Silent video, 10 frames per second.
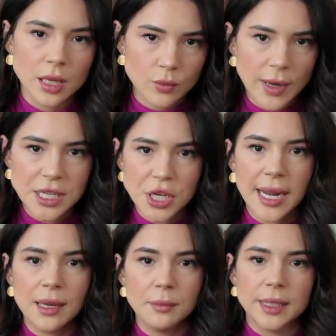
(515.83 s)
a rain
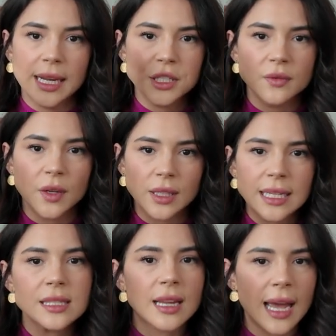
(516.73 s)
jacket, but it just felt
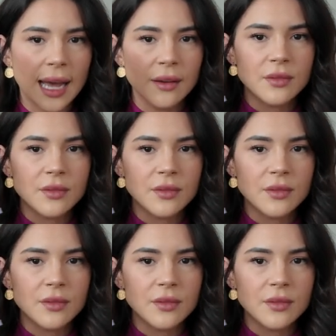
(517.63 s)
nice to have